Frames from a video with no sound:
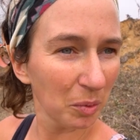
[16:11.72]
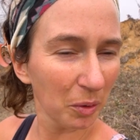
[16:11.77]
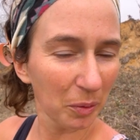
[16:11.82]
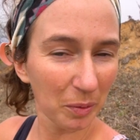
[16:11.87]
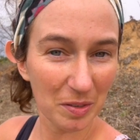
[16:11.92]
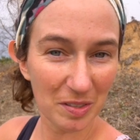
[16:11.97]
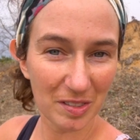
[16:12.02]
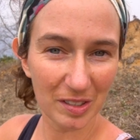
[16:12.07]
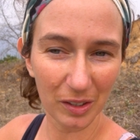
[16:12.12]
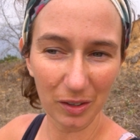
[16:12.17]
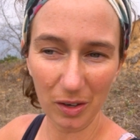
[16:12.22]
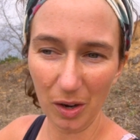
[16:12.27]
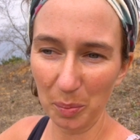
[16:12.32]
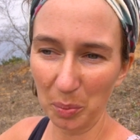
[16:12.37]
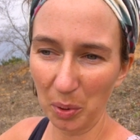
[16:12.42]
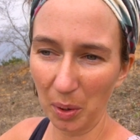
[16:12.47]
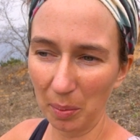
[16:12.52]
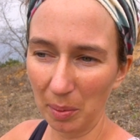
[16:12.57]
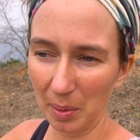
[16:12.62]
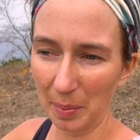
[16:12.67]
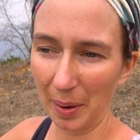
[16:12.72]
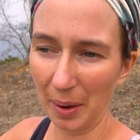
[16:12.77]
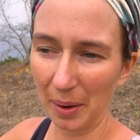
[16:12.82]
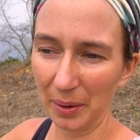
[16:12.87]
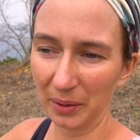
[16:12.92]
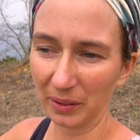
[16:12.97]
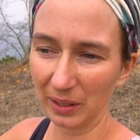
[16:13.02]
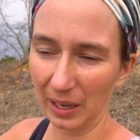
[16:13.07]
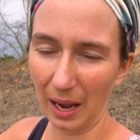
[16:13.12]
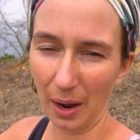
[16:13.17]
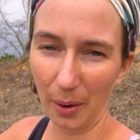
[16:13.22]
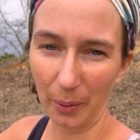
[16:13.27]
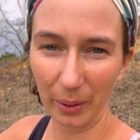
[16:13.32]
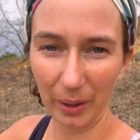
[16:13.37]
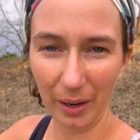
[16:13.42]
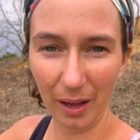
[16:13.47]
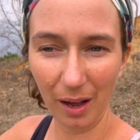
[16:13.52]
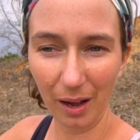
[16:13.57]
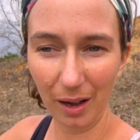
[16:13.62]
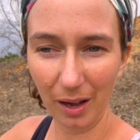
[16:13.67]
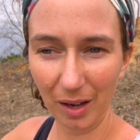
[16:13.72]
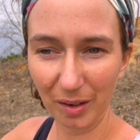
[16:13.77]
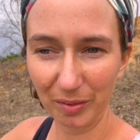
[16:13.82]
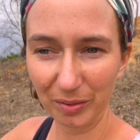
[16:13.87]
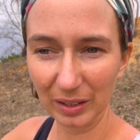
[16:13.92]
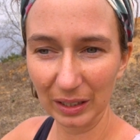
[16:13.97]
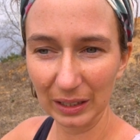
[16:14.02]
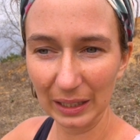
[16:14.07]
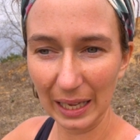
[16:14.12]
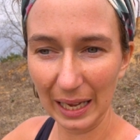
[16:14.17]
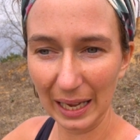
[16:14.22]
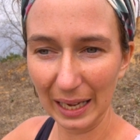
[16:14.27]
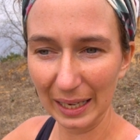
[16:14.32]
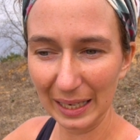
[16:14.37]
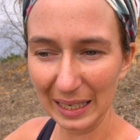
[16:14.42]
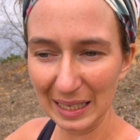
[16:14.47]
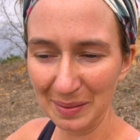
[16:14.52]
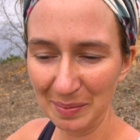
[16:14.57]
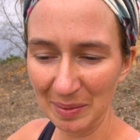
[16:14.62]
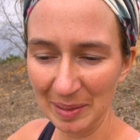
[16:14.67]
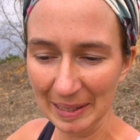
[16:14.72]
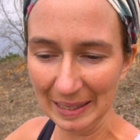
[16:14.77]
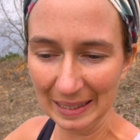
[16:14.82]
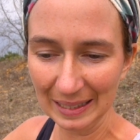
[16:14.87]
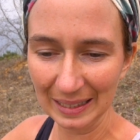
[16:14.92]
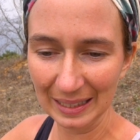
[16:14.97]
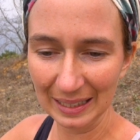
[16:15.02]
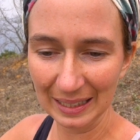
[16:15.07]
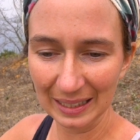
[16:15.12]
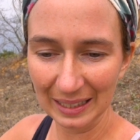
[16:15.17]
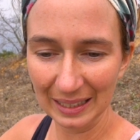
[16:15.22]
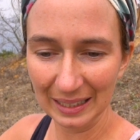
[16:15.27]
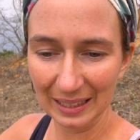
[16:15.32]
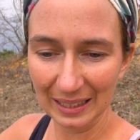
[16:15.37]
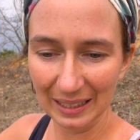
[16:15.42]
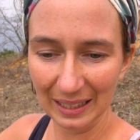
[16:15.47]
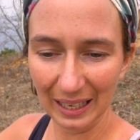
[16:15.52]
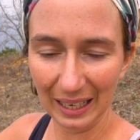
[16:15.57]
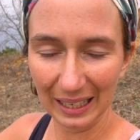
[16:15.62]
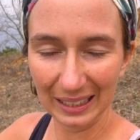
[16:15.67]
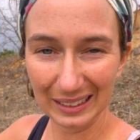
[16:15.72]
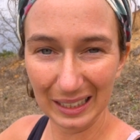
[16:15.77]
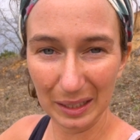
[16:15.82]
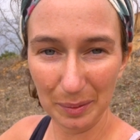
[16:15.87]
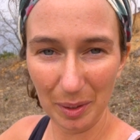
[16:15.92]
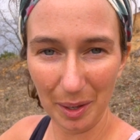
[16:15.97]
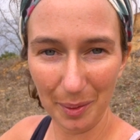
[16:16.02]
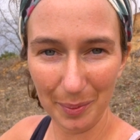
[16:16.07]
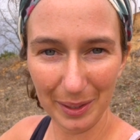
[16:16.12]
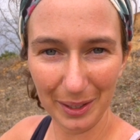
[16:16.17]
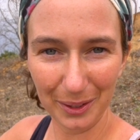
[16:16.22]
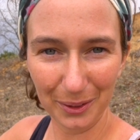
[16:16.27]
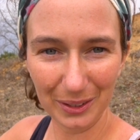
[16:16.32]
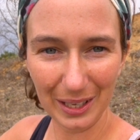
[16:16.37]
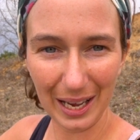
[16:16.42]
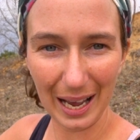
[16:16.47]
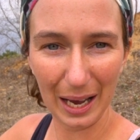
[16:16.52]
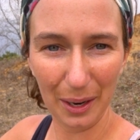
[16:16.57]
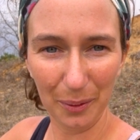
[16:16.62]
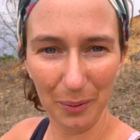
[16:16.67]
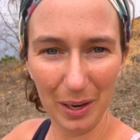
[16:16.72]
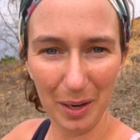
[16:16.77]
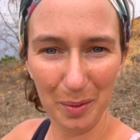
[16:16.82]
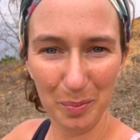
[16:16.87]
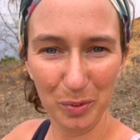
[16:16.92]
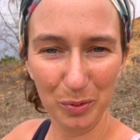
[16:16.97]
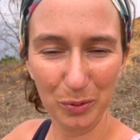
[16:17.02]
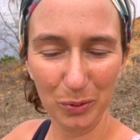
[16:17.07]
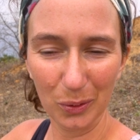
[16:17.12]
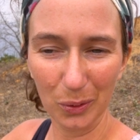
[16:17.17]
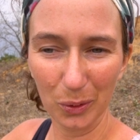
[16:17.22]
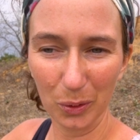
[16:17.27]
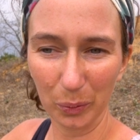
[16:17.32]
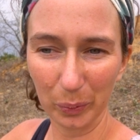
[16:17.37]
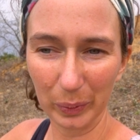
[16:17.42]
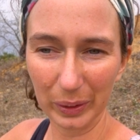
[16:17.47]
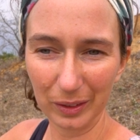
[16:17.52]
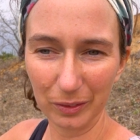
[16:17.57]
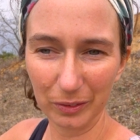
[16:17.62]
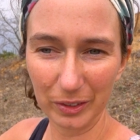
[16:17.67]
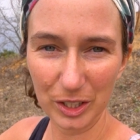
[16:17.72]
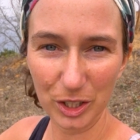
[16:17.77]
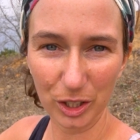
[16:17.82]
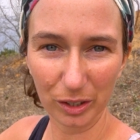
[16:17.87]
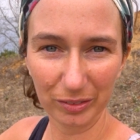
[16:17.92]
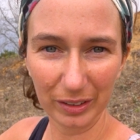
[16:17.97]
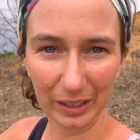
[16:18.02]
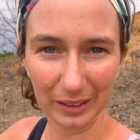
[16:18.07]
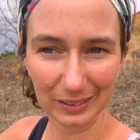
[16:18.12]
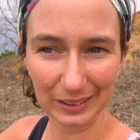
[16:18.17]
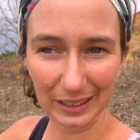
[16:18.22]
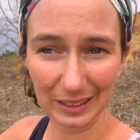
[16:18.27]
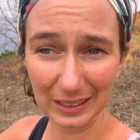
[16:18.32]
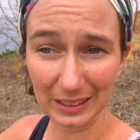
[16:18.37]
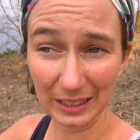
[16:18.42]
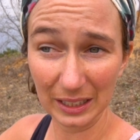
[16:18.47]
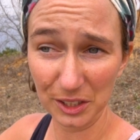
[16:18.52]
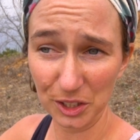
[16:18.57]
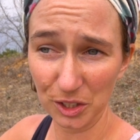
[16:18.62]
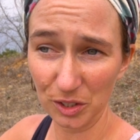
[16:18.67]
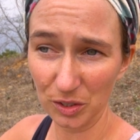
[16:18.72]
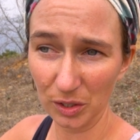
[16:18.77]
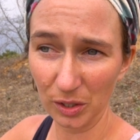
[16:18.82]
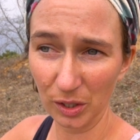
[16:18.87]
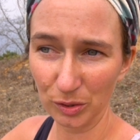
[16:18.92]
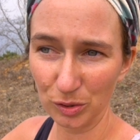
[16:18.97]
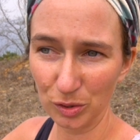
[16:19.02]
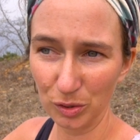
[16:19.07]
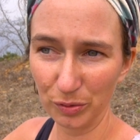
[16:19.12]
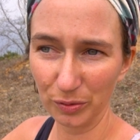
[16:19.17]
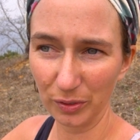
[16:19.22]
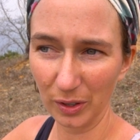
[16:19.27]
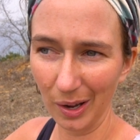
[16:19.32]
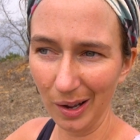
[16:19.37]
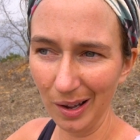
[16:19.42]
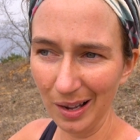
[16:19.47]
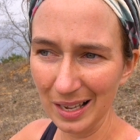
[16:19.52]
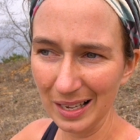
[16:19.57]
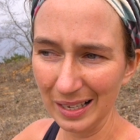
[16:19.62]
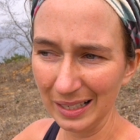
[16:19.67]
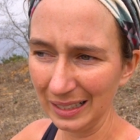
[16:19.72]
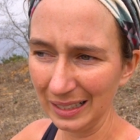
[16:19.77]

But we've still got probably about another hour and a half climb and then maybe another hour before we reach our final destination. So not too far.